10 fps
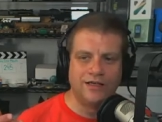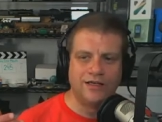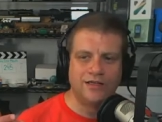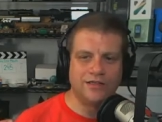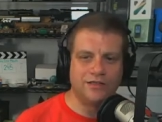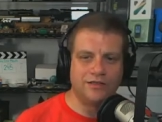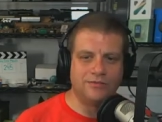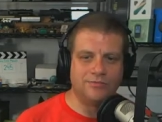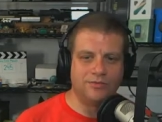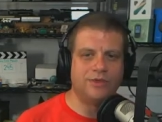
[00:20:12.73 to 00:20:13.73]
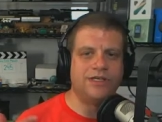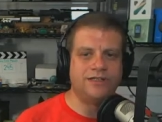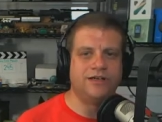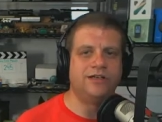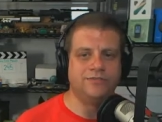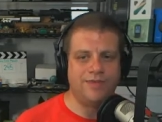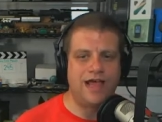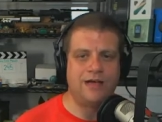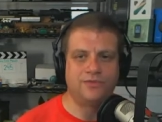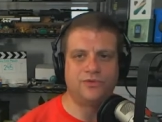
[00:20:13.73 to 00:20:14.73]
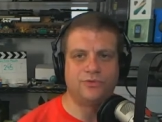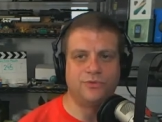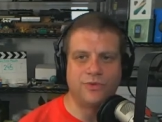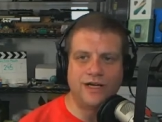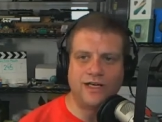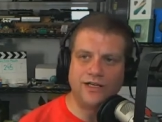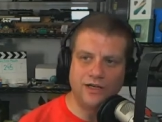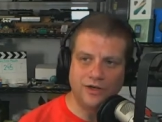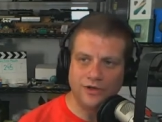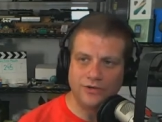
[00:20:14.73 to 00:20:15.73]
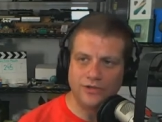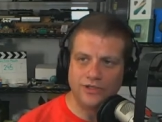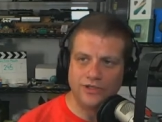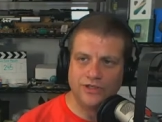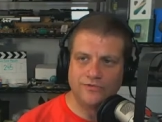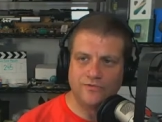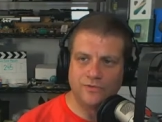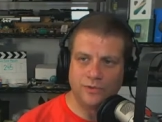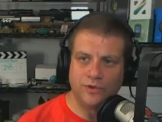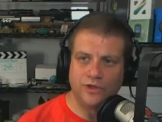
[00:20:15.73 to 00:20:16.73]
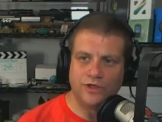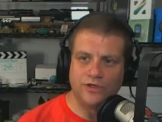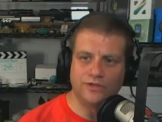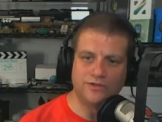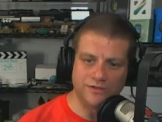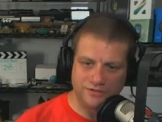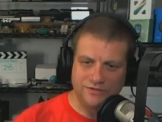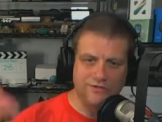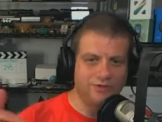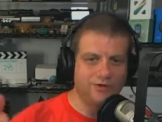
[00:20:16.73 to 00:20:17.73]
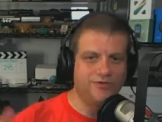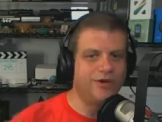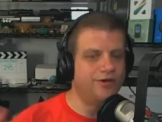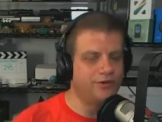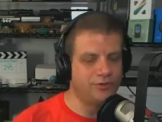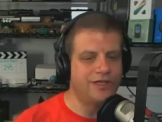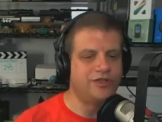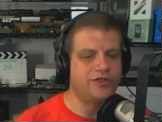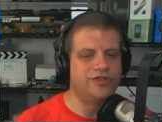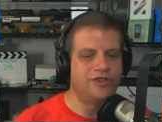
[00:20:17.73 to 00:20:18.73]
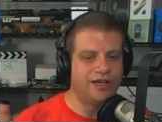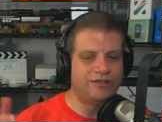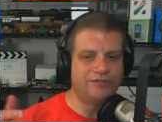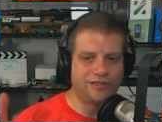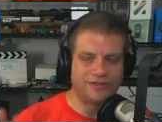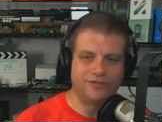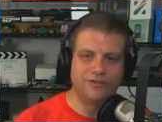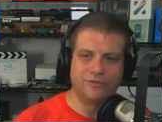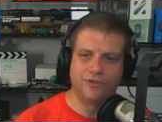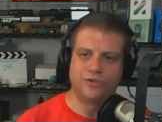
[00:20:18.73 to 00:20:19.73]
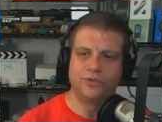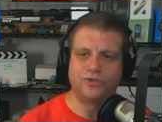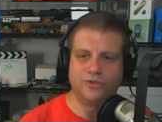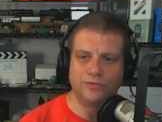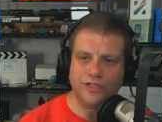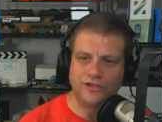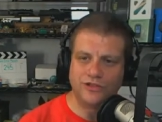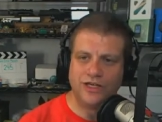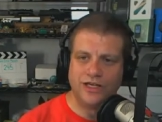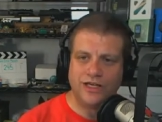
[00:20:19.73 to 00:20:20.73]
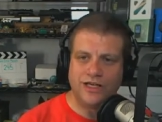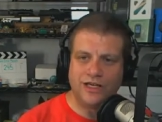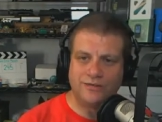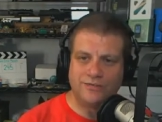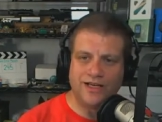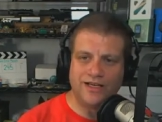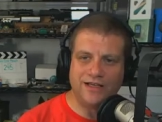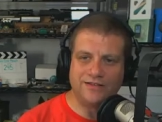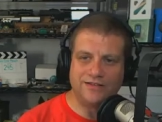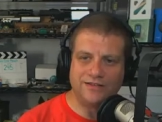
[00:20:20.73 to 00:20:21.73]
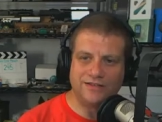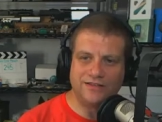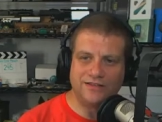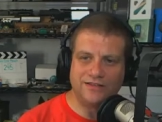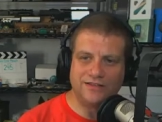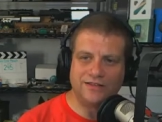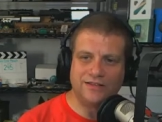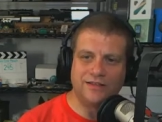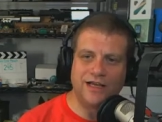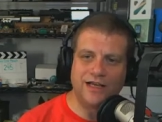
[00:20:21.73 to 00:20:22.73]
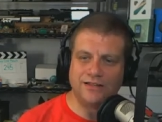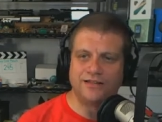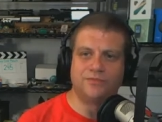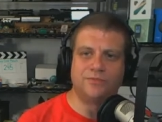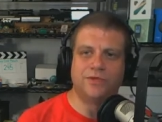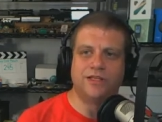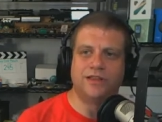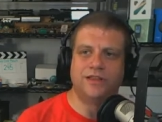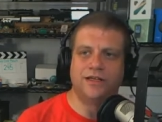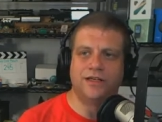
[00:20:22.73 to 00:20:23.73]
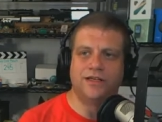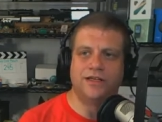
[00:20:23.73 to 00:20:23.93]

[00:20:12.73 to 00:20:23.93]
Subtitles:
the pre-done maps ready to go for your various regions. They list which ones are which. And in my case, I ended up with the